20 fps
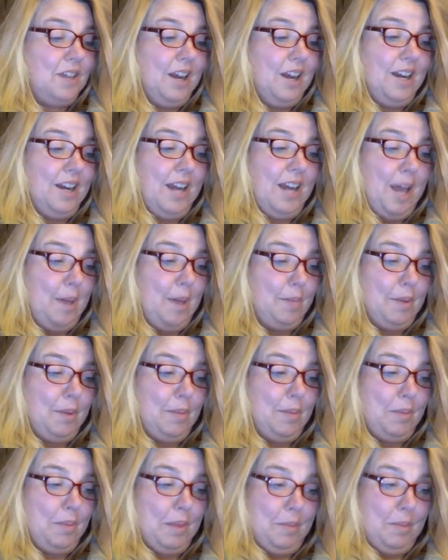
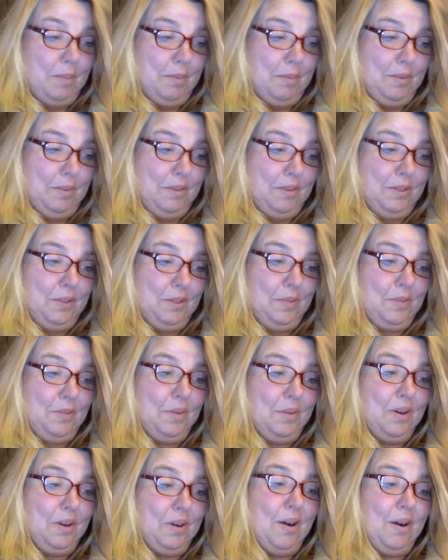unhappy people who
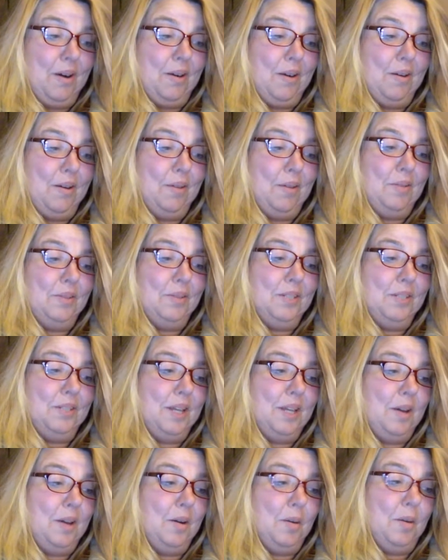were our
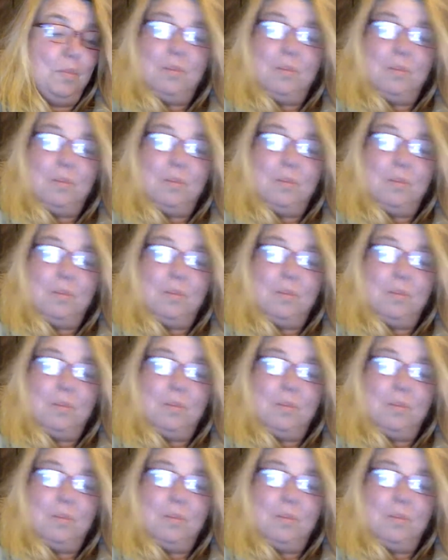only hope